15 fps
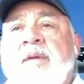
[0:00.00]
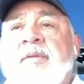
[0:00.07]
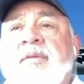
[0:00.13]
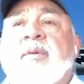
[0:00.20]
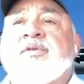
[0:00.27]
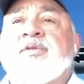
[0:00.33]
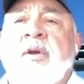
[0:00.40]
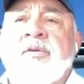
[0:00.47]

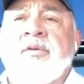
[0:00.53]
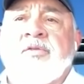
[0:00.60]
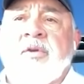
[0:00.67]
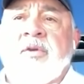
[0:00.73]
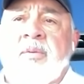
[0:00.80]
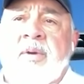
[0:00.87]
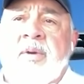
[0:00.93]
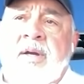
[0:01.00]
There was
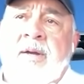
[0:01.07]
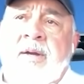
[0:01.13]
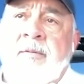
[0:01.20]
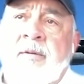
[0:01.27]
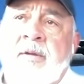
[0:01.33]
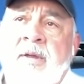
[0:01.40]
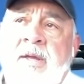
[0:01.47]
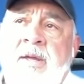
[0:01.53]
also, uh,
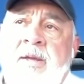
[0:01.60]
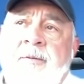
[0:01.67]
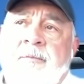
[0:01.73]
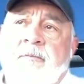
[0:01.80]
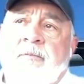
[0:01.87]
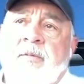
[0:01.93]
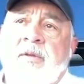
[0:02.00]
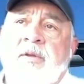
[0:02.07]

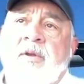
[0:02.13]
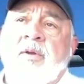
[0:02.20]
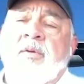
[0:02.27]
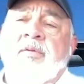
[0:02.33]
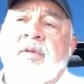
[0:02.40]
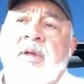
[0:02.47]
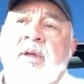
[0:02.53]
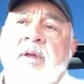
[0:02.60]
you
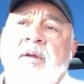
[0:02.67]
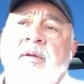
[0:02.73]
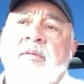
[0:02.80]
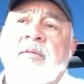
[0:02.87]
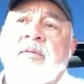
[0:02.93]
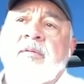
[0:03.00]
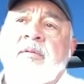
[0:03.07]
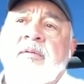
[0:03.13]
know, the
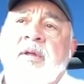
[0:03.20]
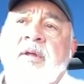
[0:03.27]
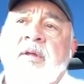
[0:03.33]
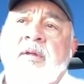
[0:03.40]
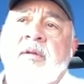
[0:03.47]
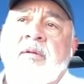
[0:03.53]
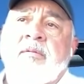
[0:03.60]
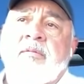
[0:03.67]

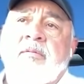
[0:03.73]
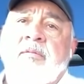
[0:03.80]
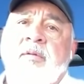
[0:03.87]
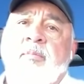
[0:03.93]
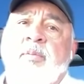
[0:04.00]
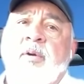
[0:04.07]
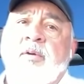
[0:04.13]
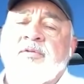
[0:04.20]
the
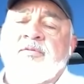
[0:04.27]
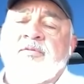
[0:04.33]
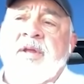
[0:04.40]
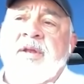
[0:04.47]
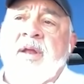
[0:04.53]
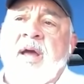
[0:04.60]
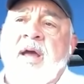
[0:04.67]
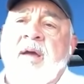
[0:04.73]
the
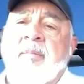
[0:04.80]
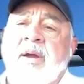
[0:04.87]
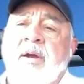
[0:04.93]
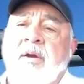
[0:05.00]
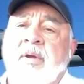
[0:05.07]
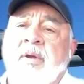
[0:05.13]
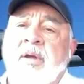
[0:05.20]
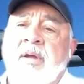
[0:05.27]
post-Vietnam
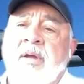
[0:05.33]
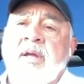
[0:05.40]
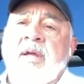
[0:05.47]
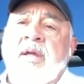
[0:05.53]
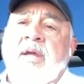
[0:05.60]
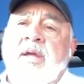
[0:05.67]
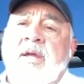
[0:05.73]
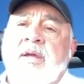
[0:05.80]
era,
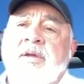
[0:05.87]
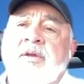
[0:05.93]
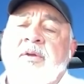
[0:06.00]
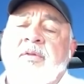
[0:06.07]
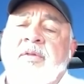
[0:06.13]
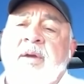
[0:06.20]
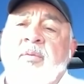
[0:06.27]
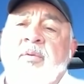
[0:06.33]
you
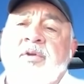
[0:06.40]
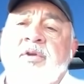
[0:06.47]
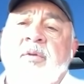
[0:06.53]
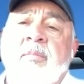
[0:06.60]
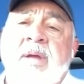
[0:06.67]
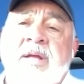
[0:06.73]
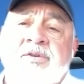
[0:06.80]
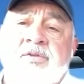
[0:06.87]
know, they were your
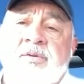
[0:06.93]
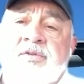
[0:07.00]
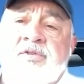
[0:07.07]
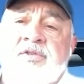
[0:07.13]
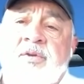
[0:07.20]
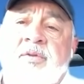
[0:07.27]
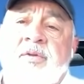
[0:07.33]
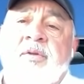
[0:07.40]
mentors,
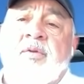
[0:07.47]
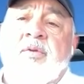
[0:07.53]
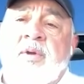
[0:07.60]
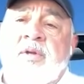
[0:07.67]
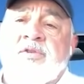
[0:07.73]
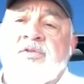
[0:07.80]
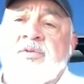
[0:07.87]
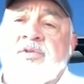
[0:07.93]
so they're the
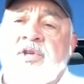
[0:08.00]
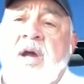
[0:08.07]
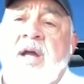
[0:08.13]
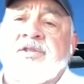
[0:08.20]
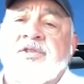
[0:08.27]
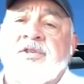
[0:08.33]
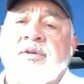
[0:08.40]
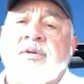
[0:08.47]
ones who
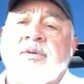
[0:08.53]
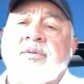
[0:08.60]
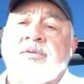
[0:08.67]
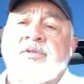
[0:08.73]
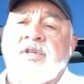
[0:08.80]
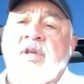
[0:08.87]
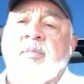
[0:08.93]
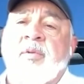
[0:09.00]
taught you
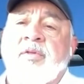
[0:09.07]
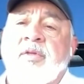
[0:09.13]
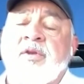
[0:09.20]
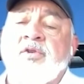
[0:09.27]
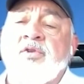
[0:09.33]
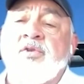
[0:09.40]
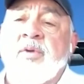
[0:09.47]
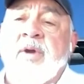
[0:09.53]
some of the
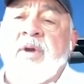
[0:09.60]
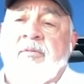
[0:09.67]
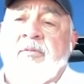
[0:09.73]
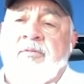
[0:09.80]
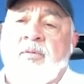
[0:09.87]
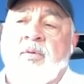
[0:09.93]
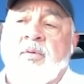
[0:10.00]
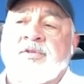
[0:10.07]
new Air
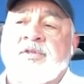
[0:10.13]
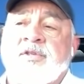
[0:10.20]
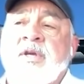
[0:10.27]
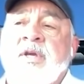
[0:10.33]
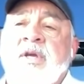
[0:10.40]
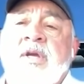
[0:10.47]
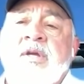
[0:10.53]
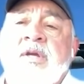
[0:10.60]
Force
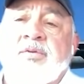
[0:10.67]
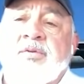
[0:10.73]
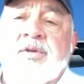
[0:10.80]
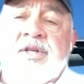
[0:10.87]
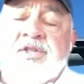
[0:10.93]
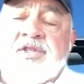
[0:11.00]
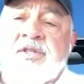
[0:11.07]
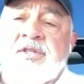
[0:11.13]

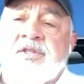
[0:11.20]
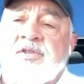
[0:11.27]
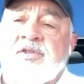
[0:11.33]
traditions.